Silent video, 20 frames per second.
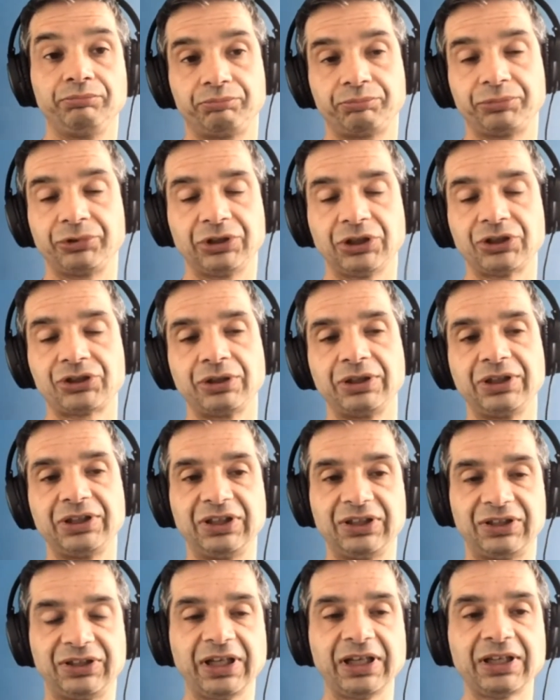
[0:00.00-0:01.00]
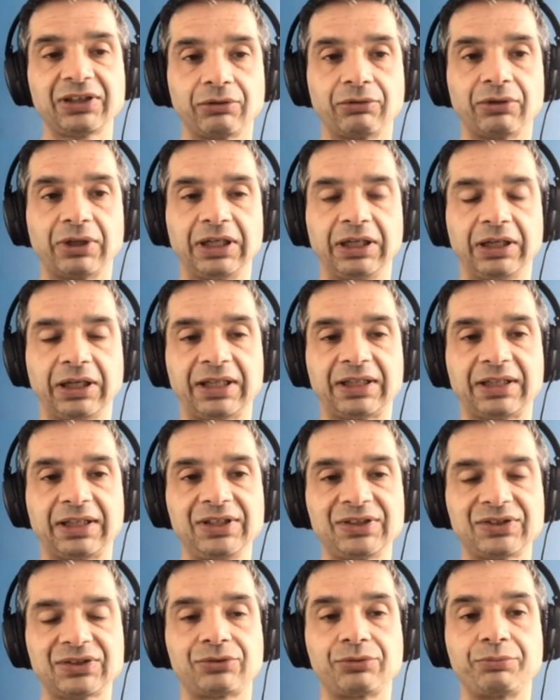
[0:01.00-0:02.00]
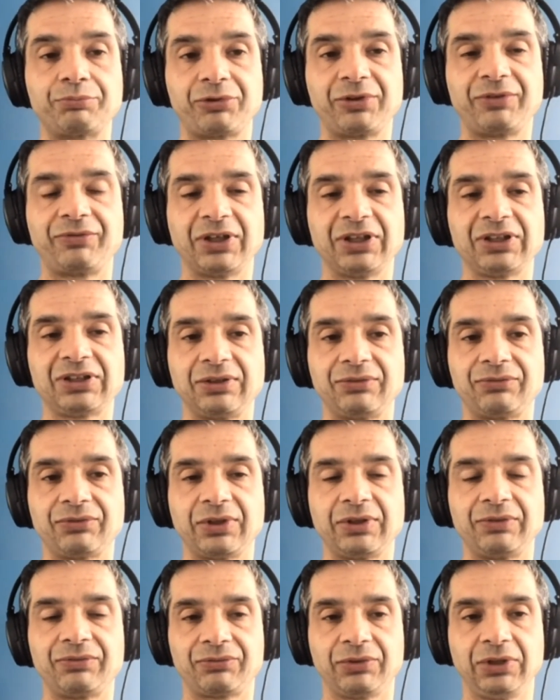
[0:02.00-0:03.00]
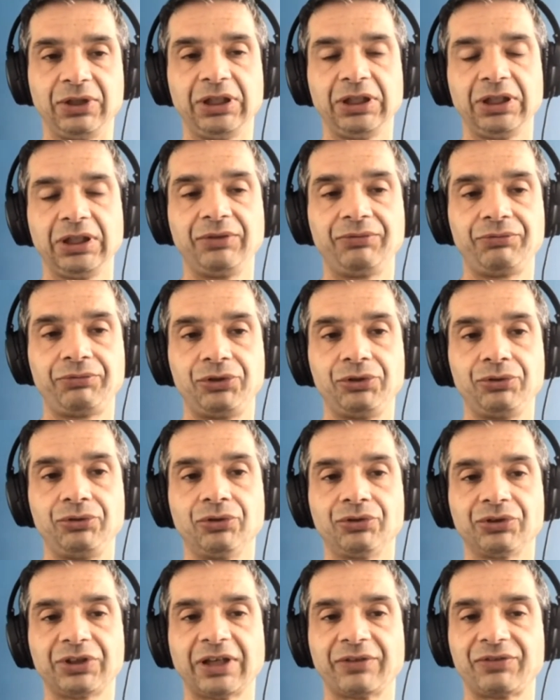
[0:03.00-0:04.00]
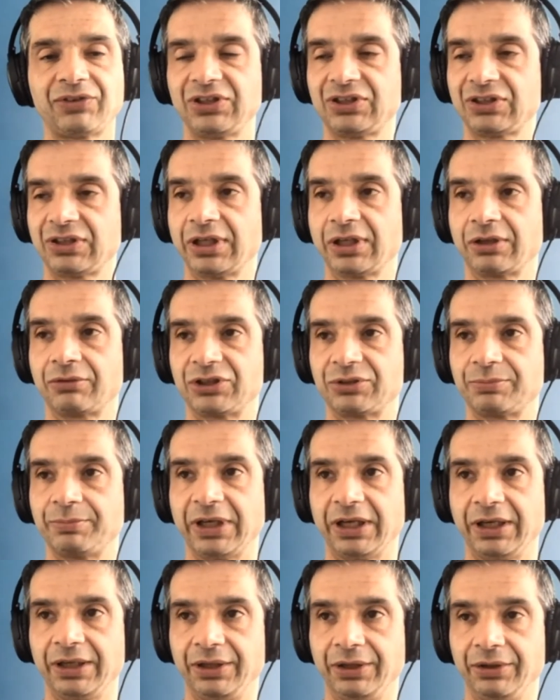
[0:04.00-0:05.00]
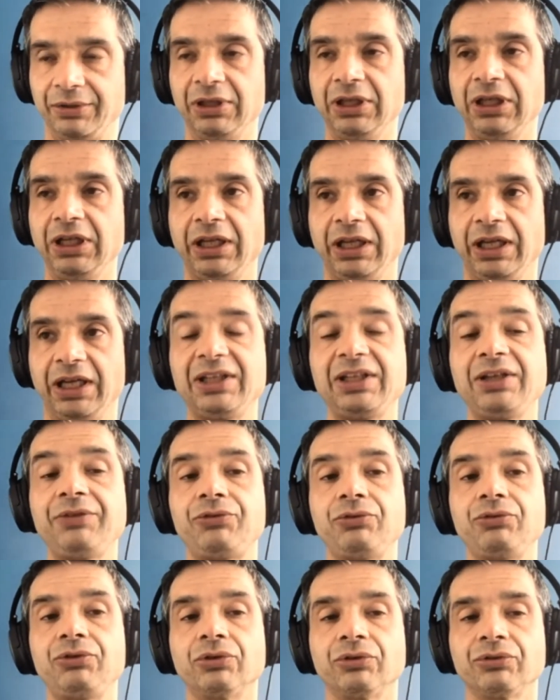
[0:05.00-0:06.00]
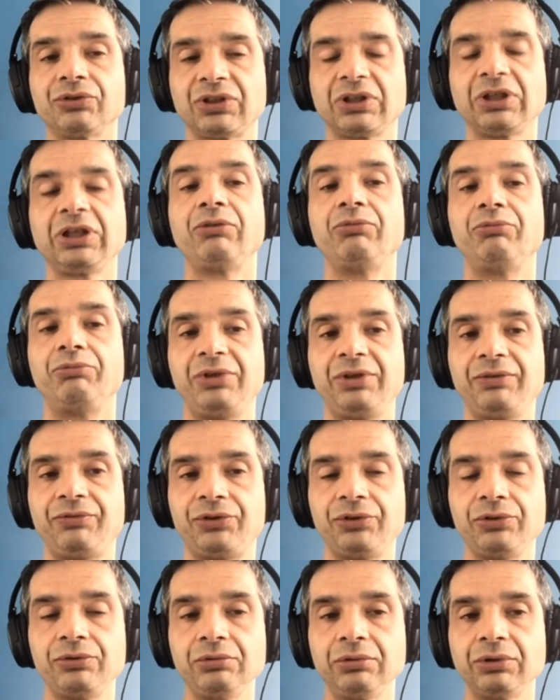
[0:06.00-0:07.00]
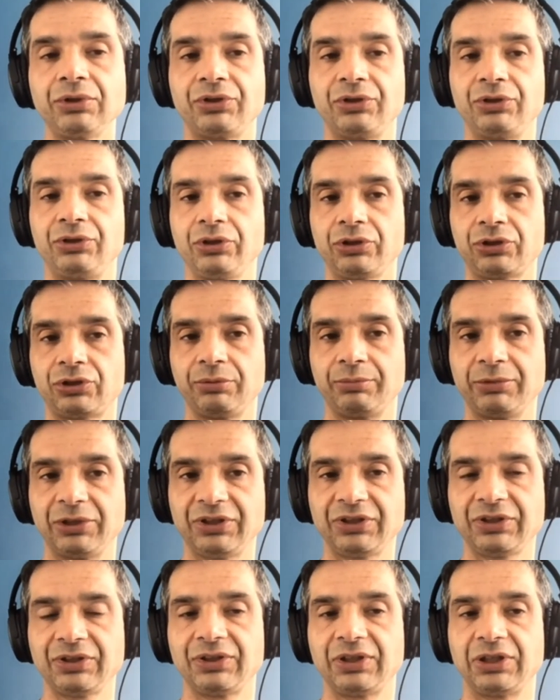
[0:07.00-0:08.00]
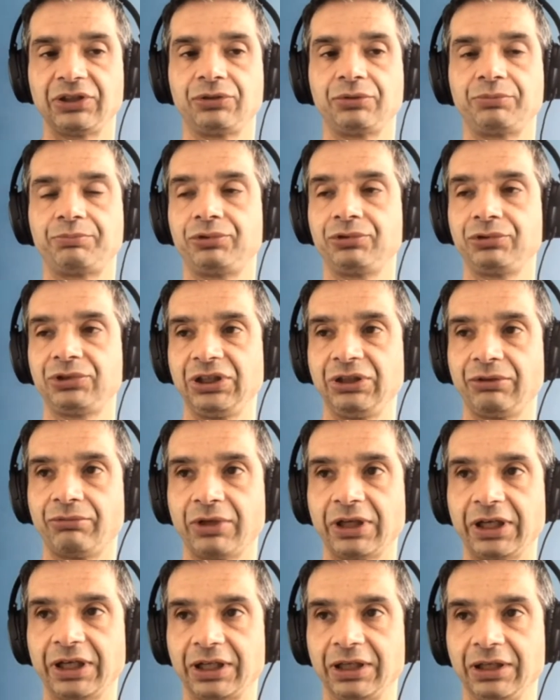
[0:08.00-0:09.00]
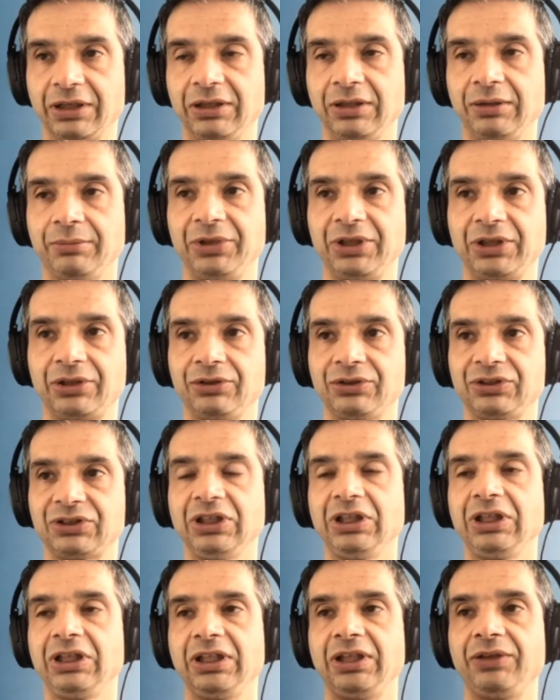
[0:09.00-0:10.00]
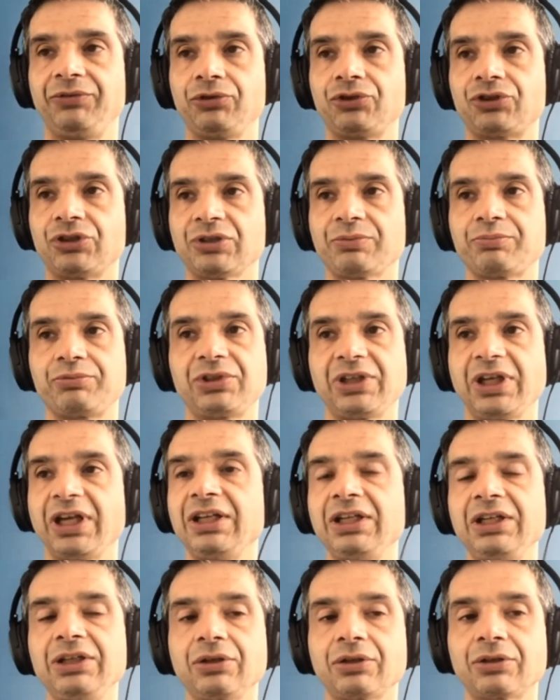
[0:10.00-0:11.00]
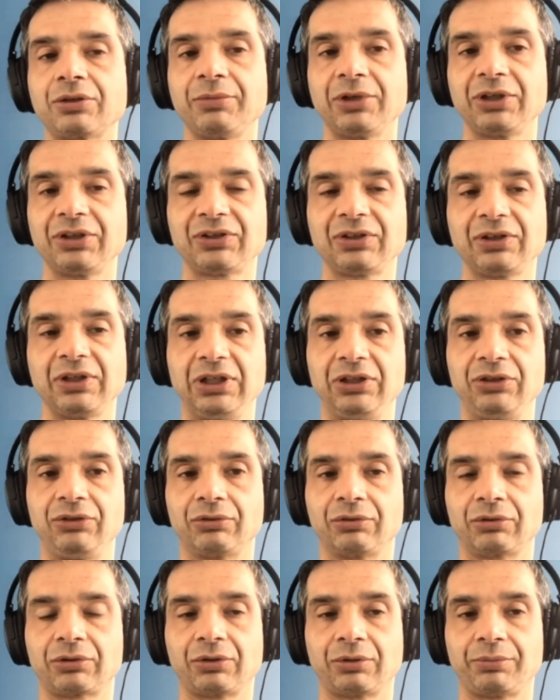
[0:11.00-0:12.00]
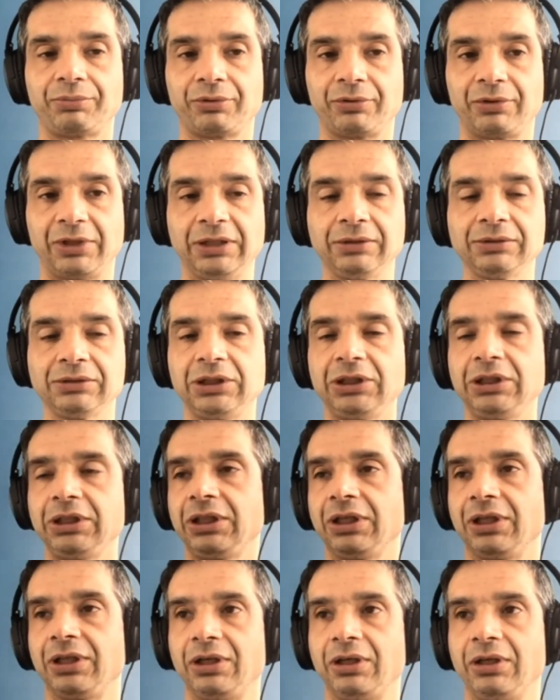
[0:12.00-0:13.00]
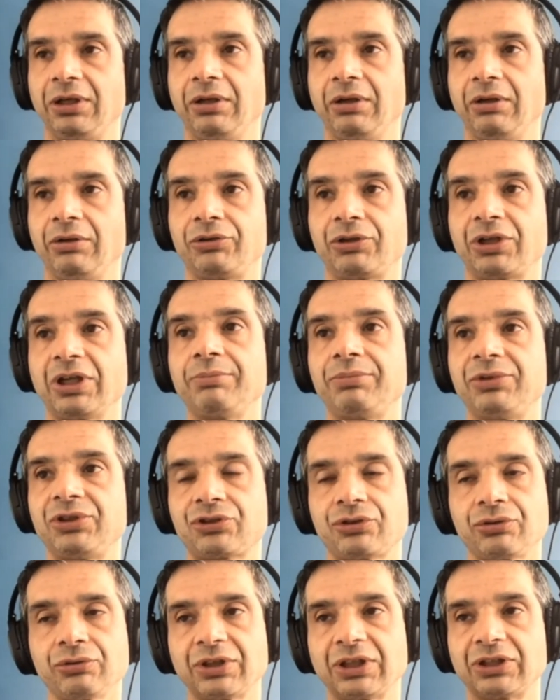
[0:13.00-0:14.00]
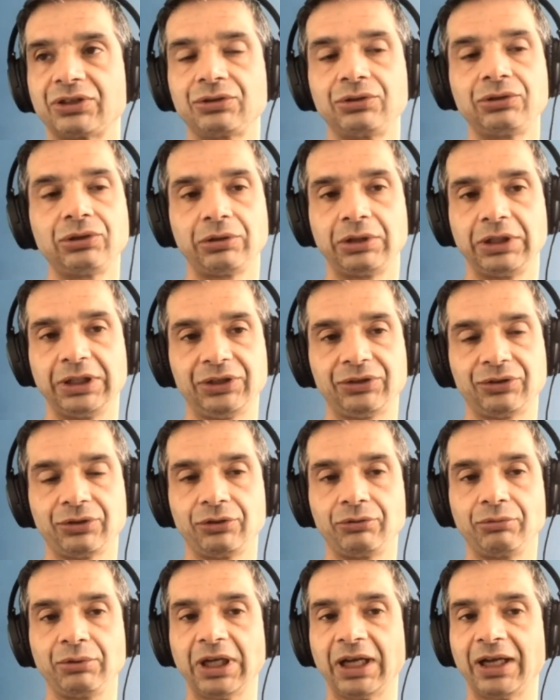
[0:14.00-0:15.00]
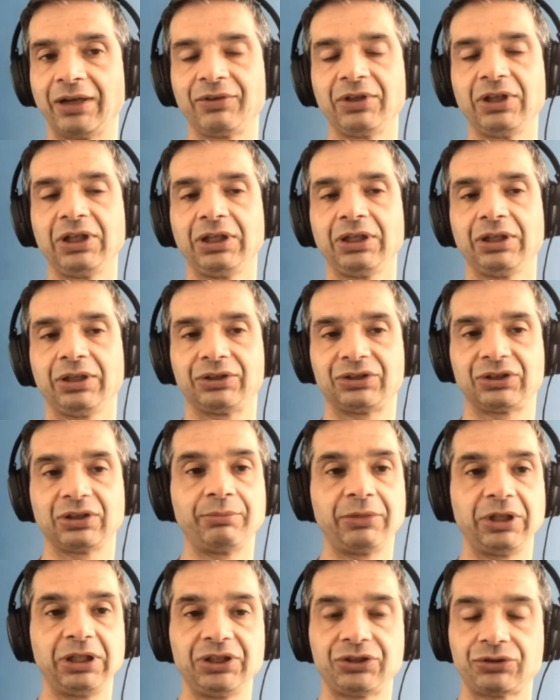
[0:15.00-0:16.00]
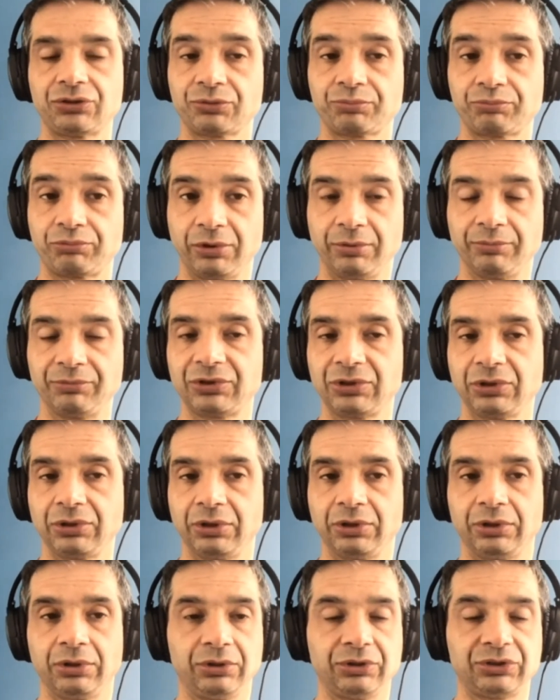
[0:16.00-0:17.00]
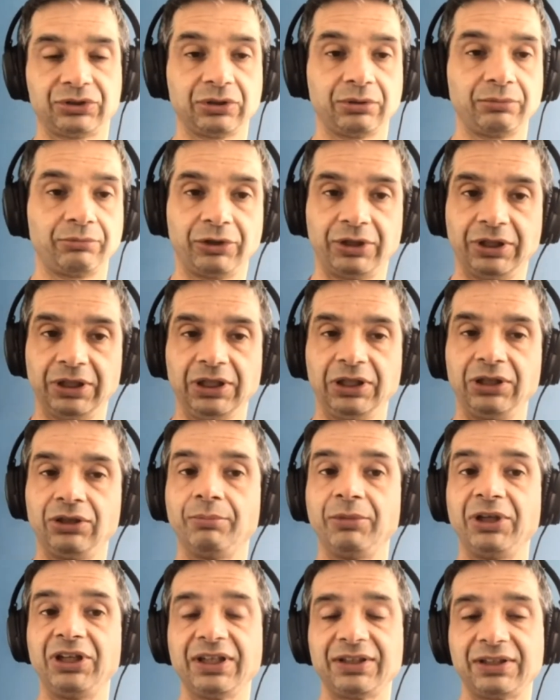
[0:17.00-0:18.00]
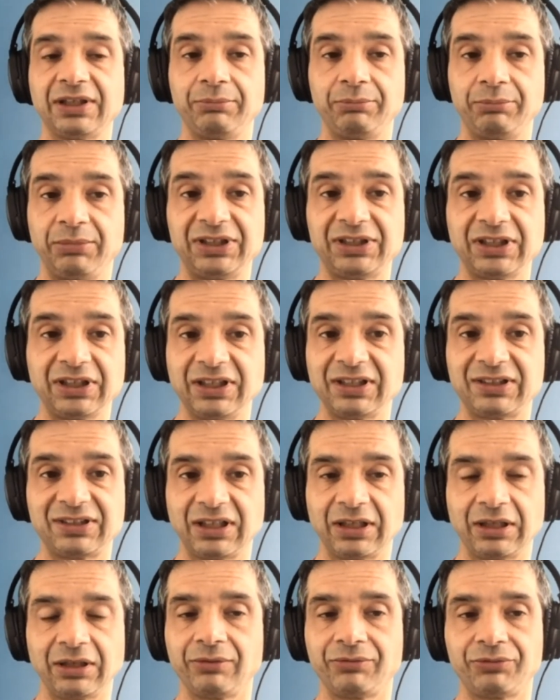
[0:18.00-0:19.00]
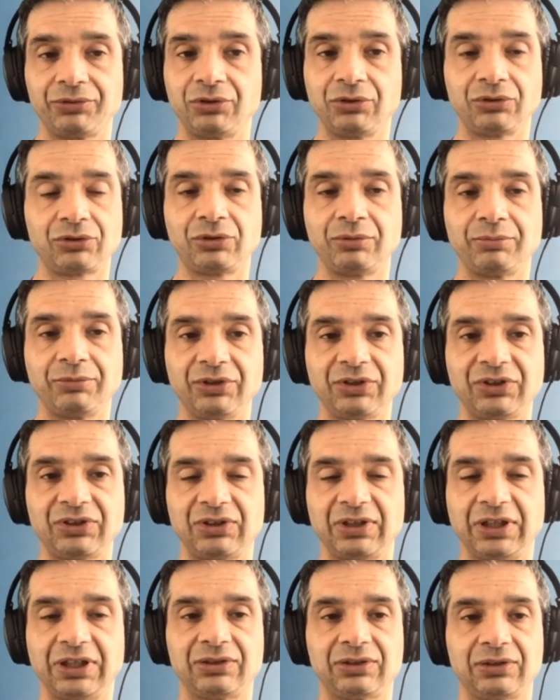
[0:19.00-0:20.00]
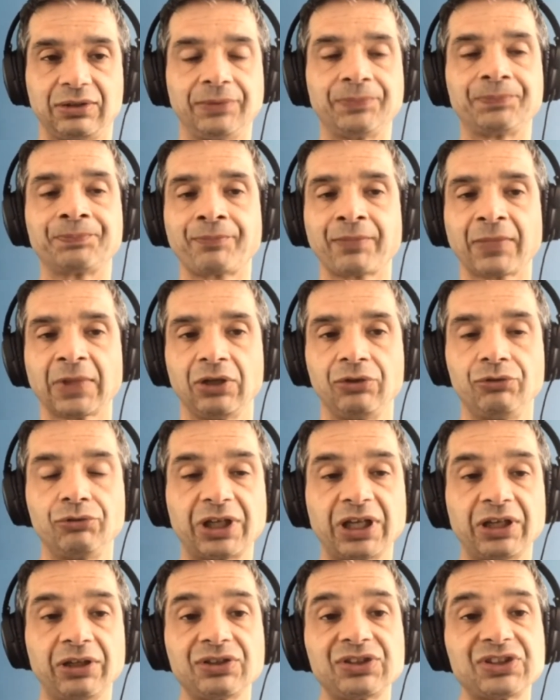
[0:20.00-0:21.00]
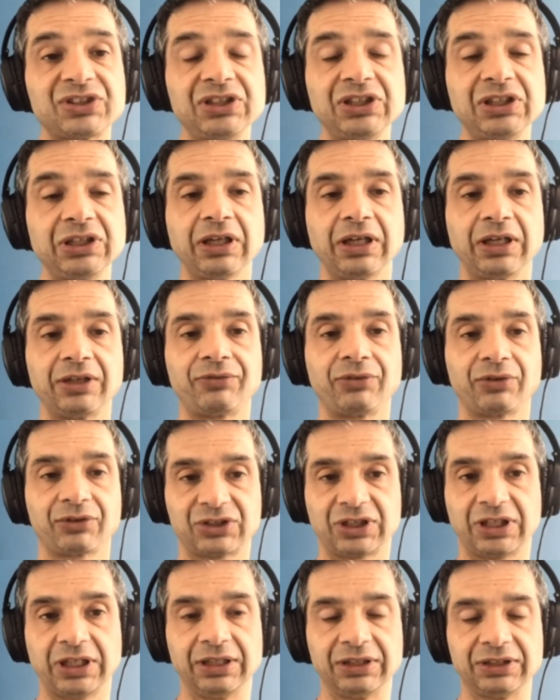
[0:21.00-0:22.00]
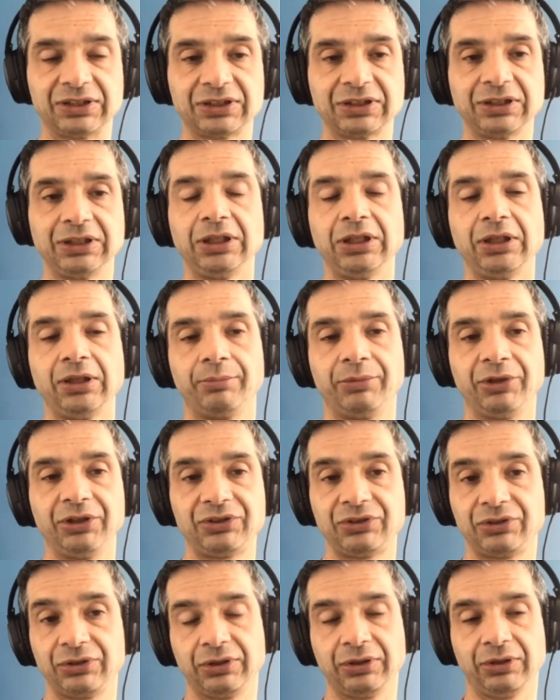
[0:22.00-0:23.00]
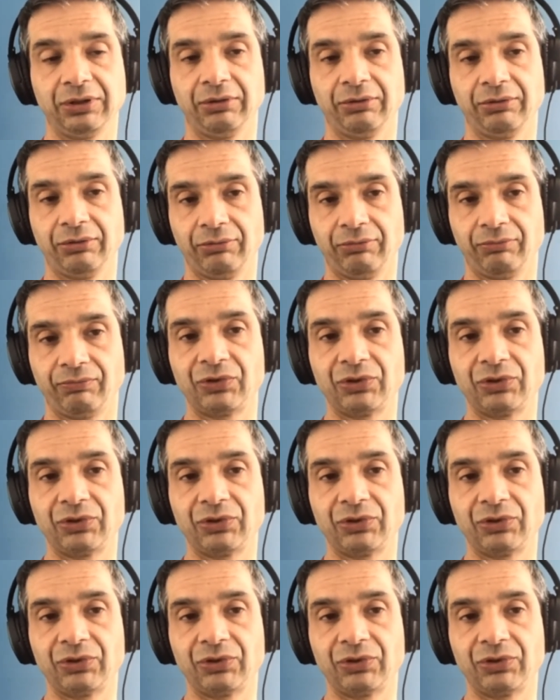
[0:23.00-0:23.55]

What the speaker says: potentially detect, or at least to prevent if you don't have this language barrier, and if you don't review the document that you put in RAG. Because if you just put any document in your corpora, you can be sure that sooner or later you will have some malicious prompt somewhere in a metadata of a document that you cannot see at first glance, but the